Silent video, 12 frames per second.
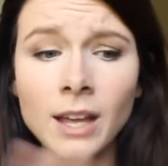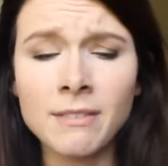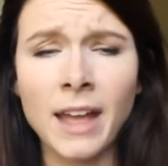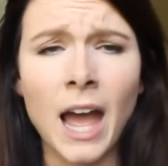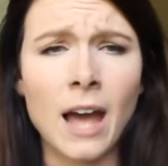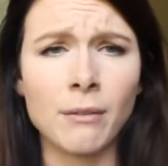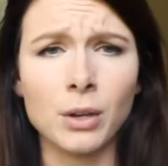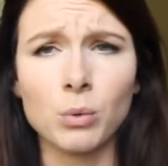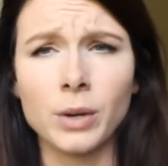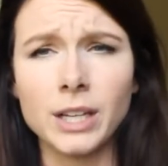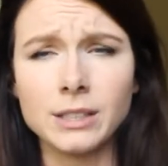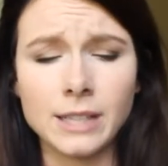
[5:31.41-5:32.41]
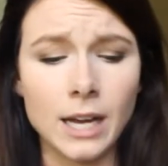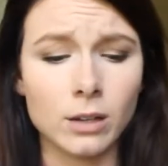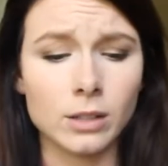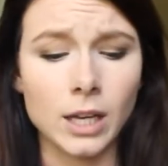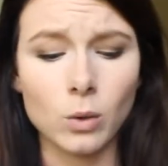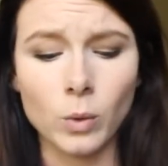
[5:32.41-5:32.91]
and they have it written
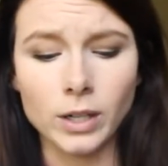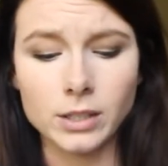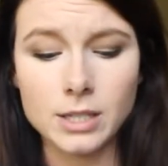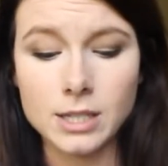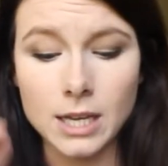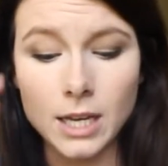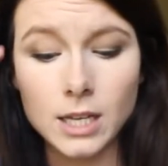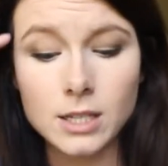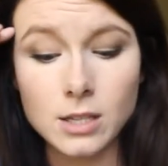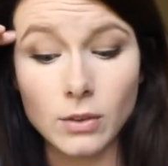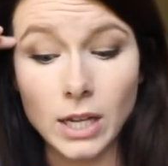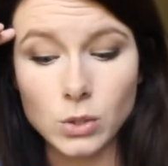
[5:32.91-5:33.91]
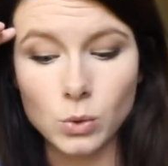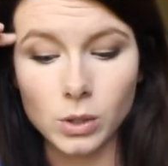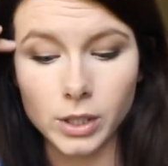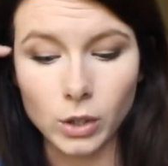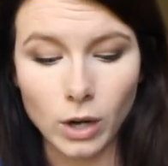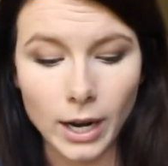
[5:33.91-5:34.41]
down like where to sit, so that's
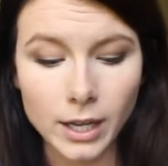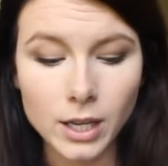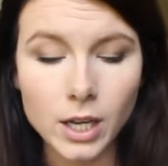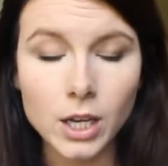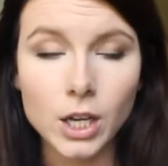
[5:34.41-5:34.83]
really great.